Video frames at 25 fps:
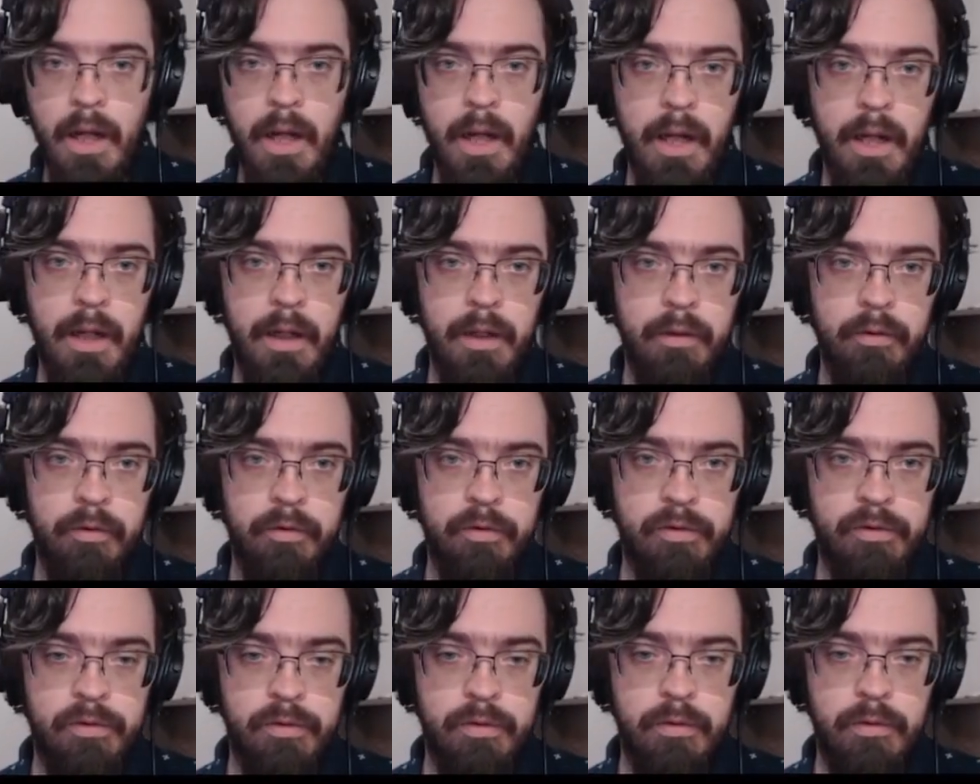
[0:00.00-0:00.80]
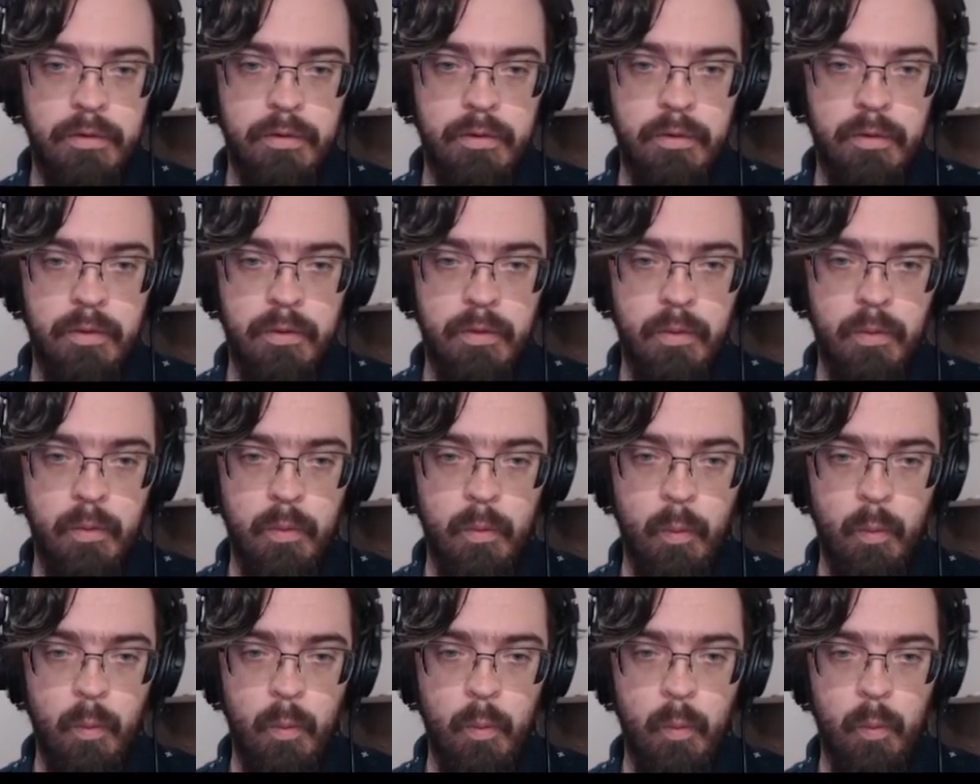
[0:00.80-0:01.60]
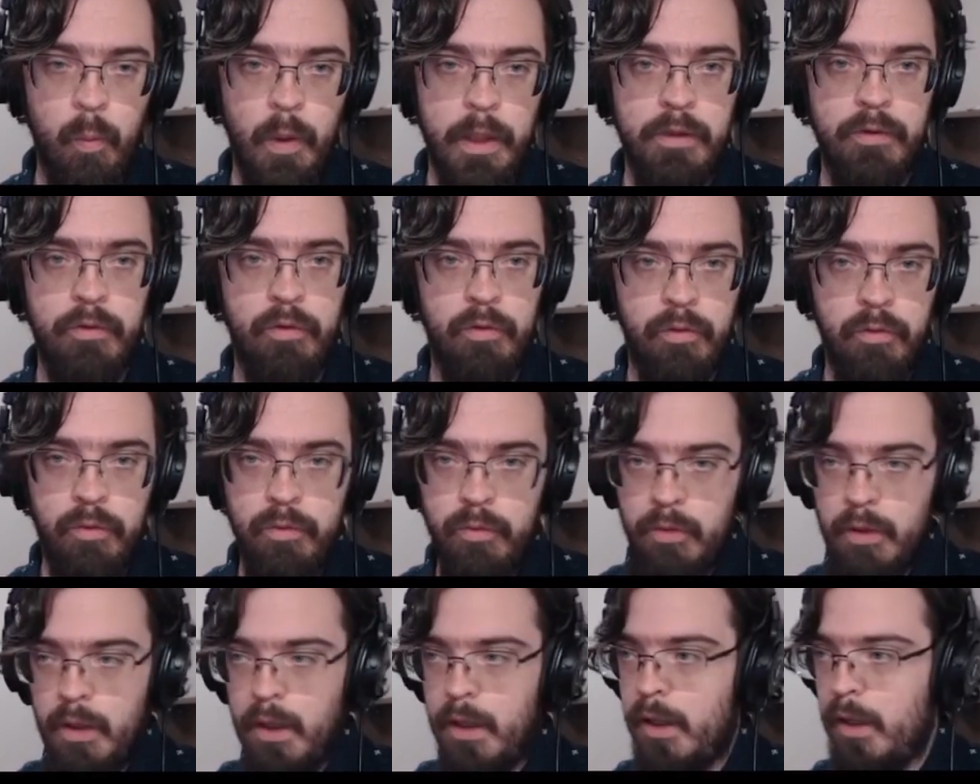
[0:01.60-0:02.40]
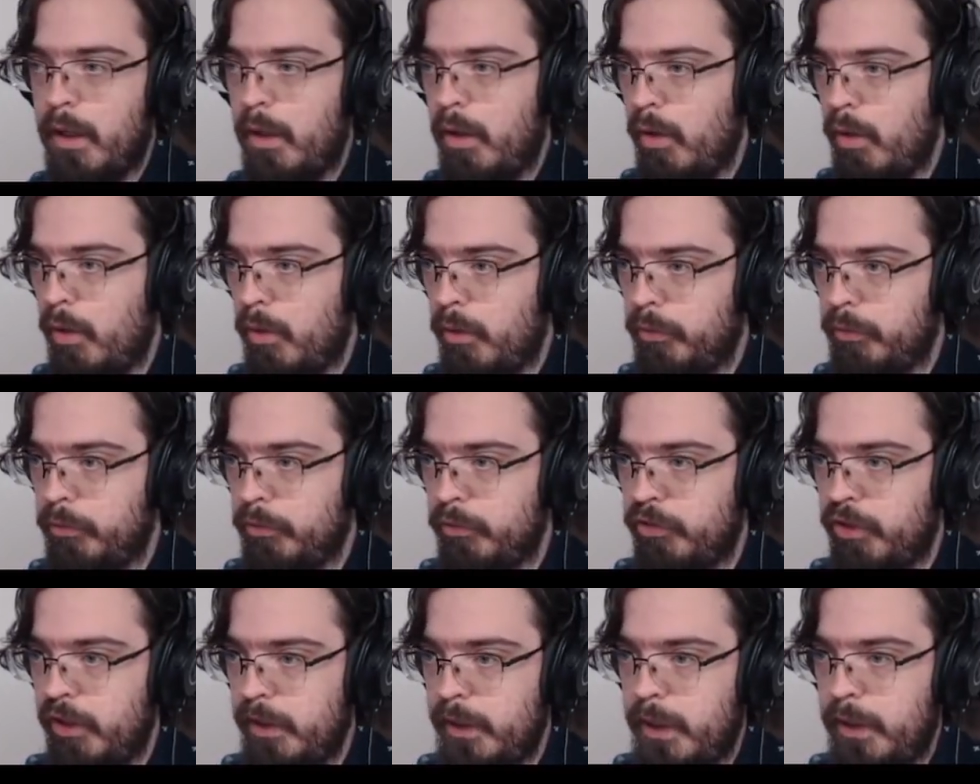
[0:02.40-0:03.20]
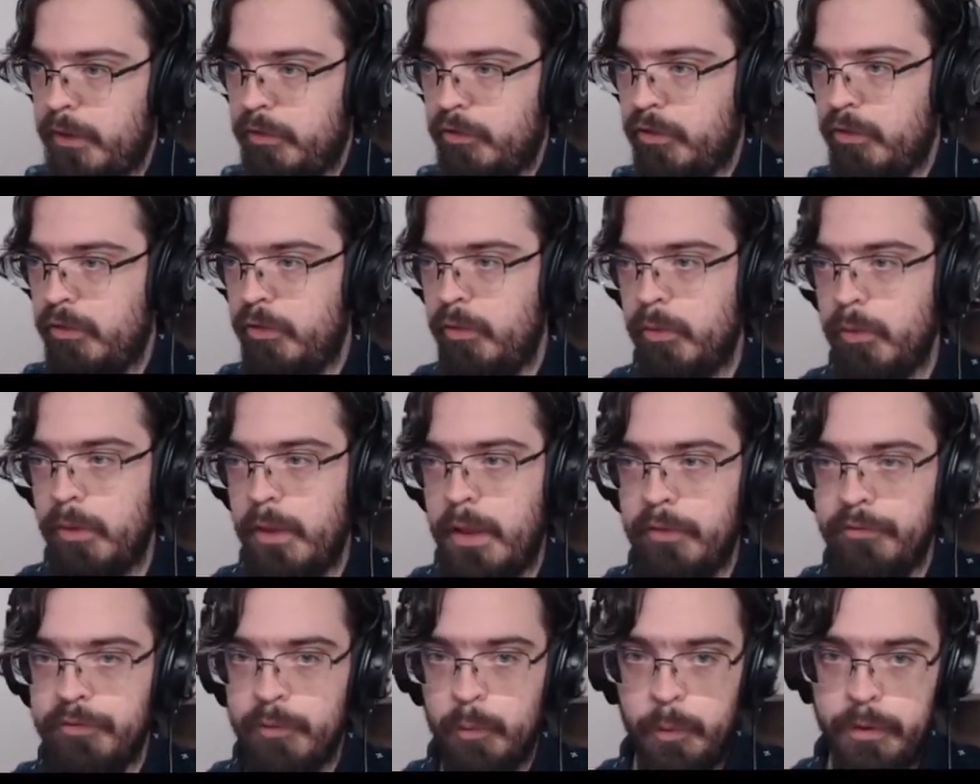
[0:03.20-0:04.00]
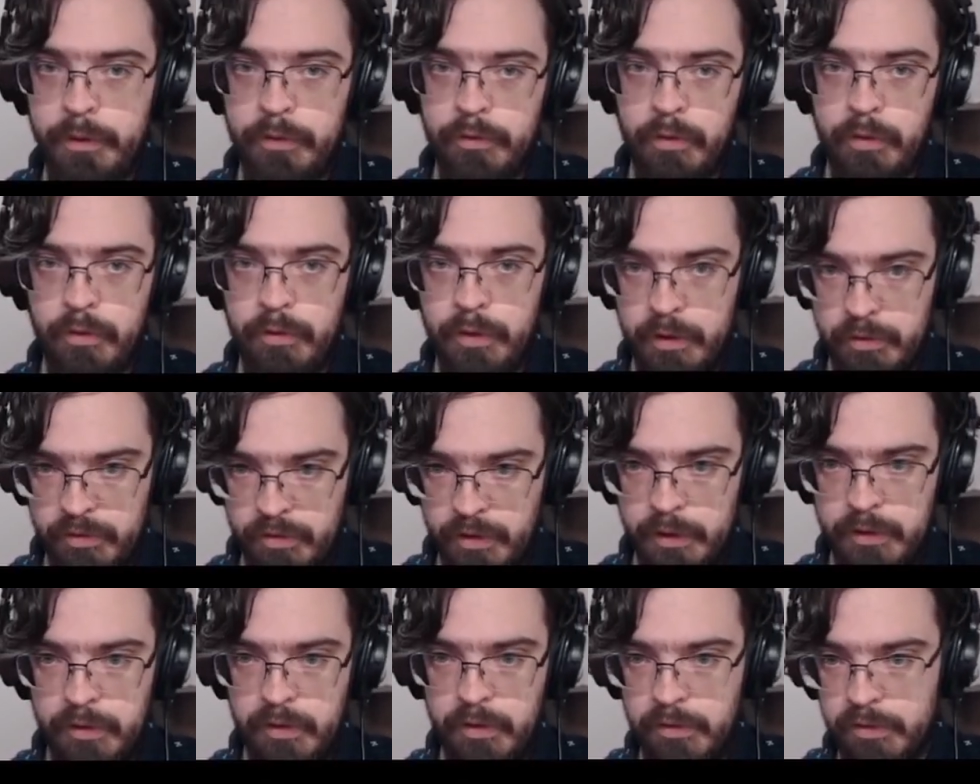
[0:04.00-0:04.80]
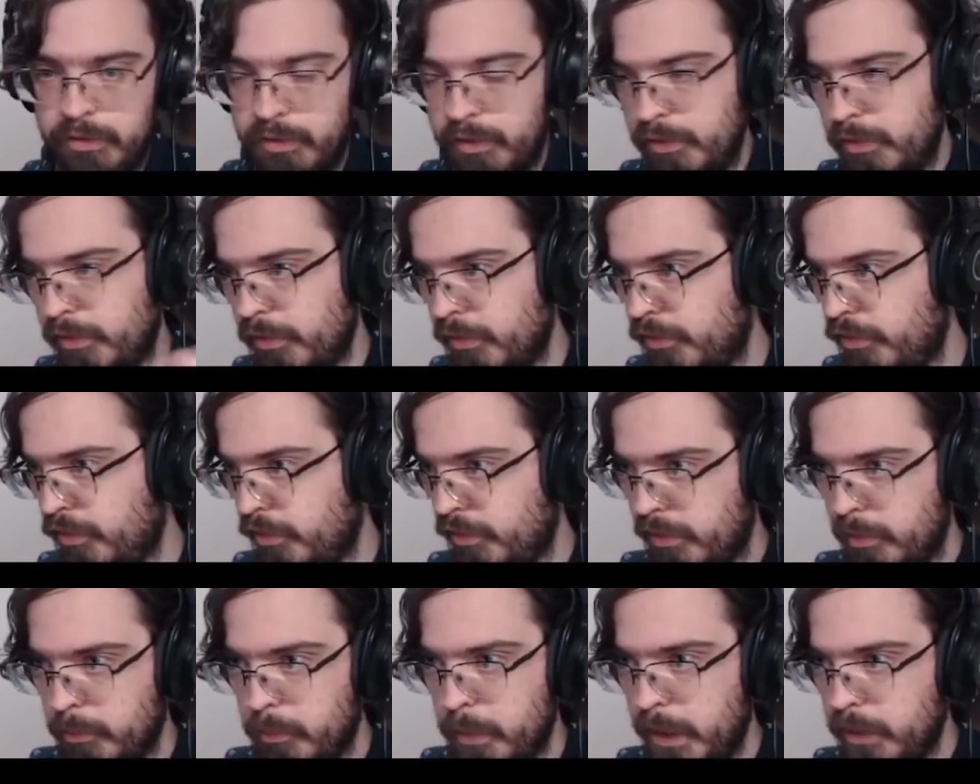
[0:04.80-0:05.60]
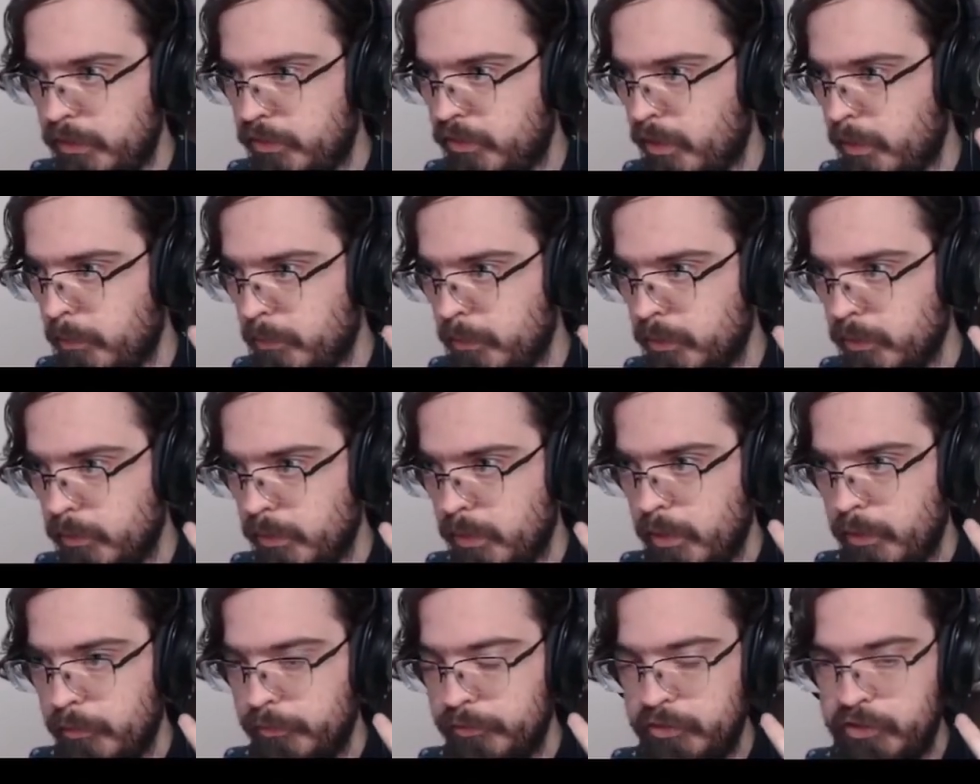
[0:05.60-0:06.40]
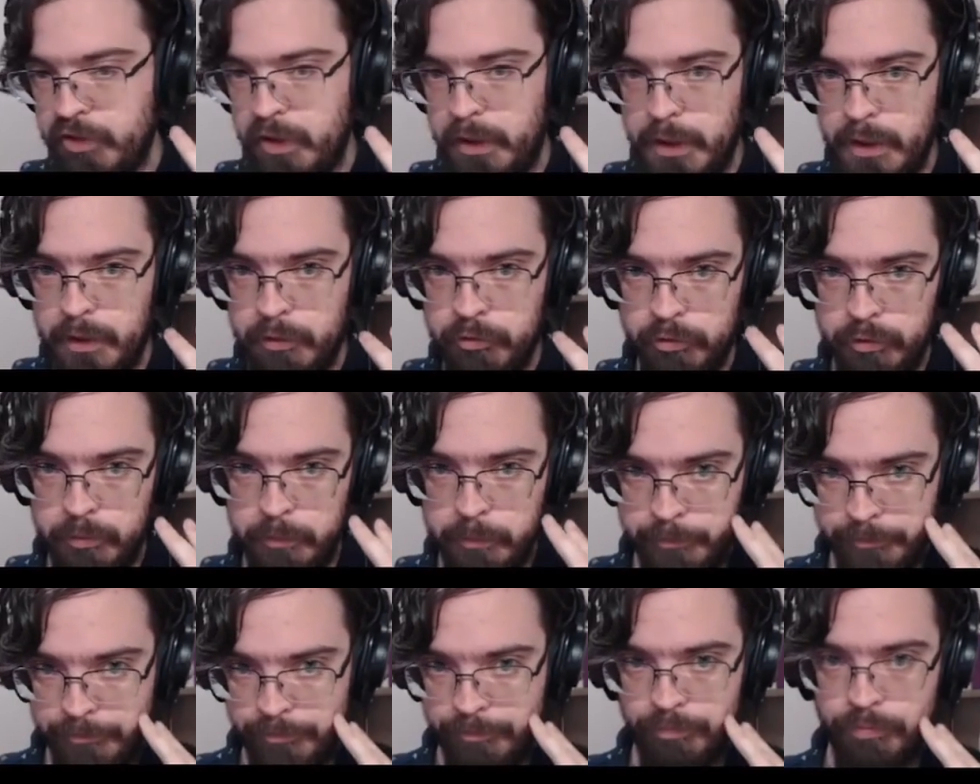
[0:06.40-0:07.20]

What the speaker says: And when you are on Cheat Engine, you'll have a window that's like this. This is just the main terminal of Cheat Engine.